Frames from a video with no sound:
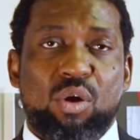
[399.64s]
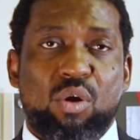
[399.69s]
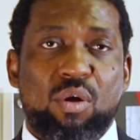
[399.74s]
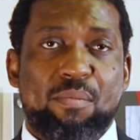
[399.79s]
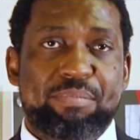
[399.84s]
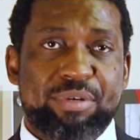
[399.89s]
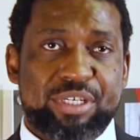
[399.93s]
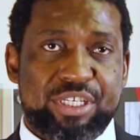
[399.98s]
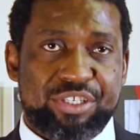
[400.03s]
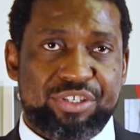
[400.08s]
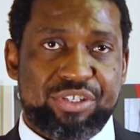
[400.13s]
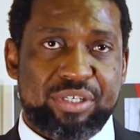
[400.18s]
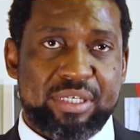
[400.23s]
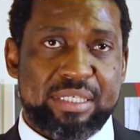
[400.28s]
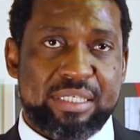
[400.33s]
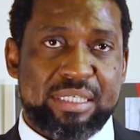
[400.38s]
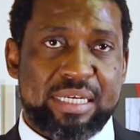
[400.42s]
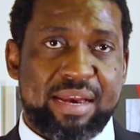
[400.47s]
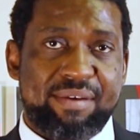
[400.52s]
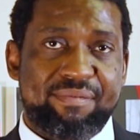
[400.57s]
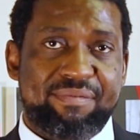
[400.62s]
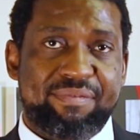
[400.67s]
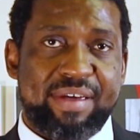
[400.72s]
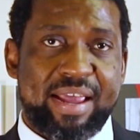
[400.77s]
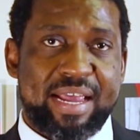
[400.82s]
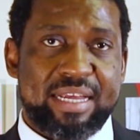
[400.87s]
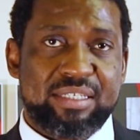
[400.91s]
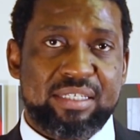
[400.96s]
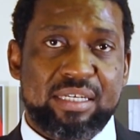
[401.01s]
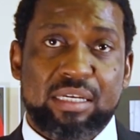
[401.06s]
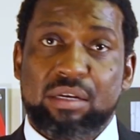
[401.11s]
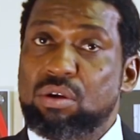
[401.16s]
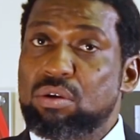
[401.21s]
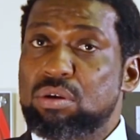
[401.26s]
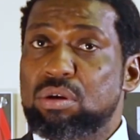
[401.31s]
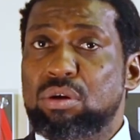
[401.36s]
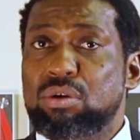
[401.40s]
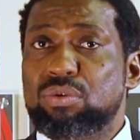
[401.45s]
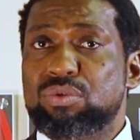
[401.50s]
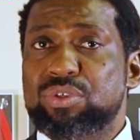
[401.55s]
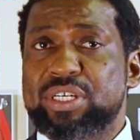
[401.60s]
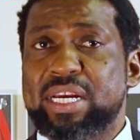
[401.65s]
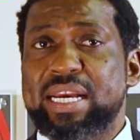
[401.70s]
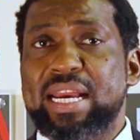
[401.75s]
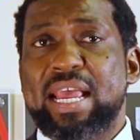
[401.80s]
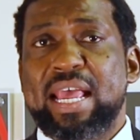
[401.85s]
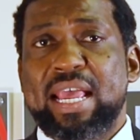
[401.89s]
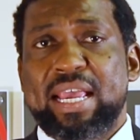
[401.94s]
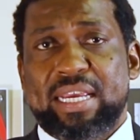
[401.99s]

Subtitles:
competitions and fairs. In conclusion,